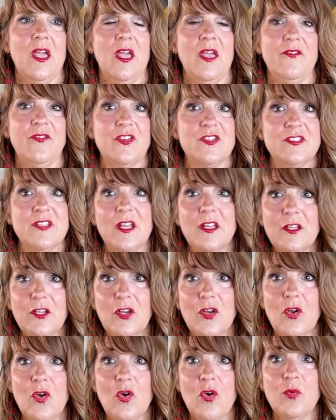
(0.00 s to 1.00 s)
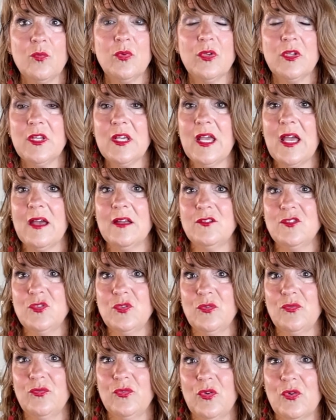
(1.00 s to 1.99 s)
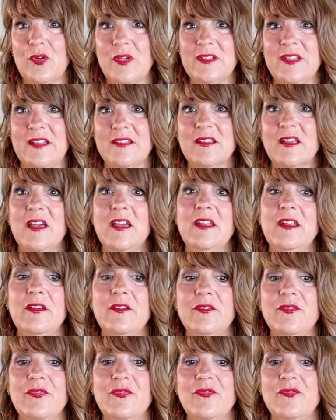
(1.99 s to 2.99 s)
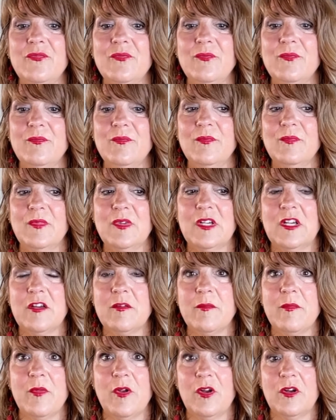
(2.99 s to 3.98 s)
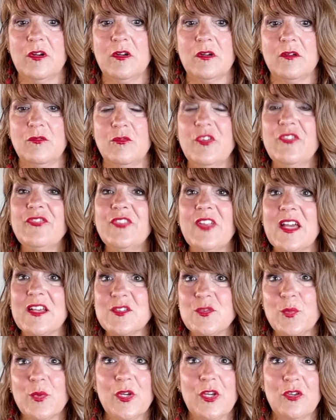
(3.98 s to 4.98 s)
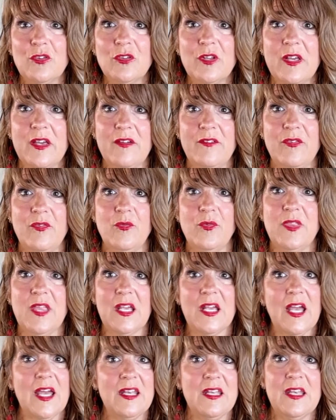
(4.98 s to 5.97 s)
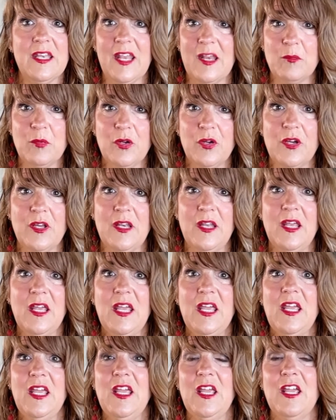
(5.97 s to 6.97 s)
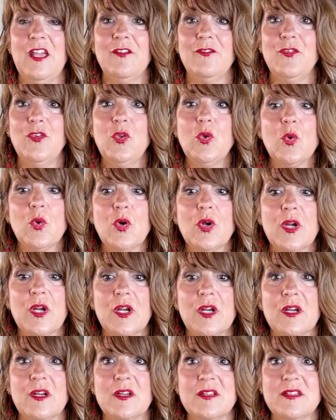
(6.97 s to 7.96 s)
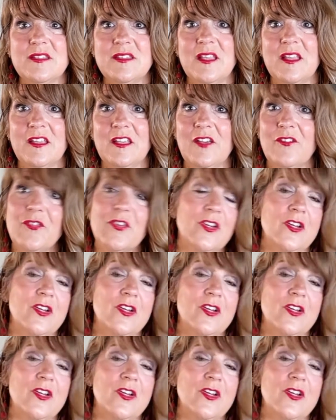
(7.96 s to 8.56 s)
if you're selling your home, really do flooring that's kind of com or reflects where you live, that kind of neighborhood. If you're selling it for